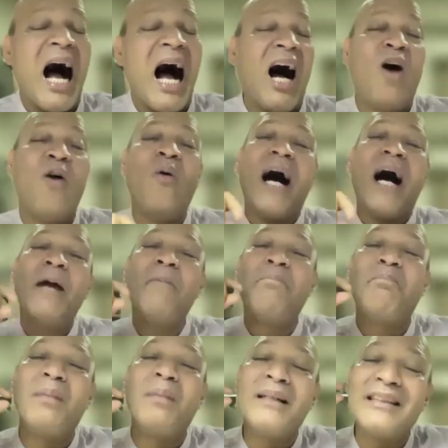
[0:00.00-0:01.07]
How I
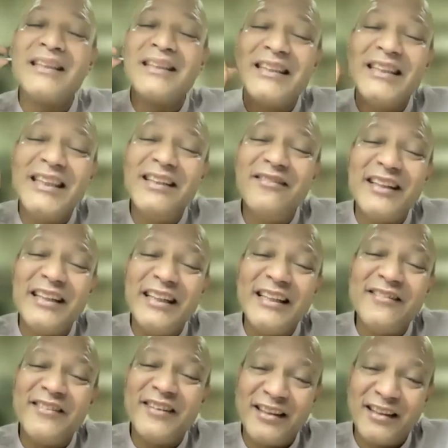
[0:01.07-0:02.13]
perceive an
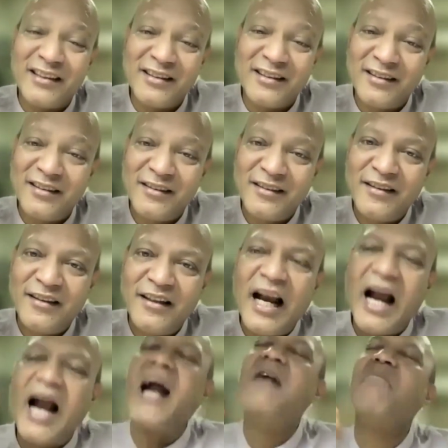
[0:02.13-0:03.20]
event
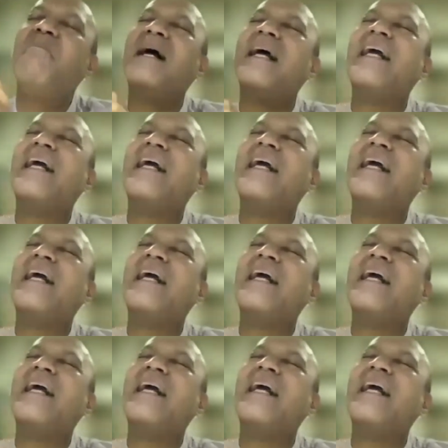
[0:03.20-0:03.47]
and my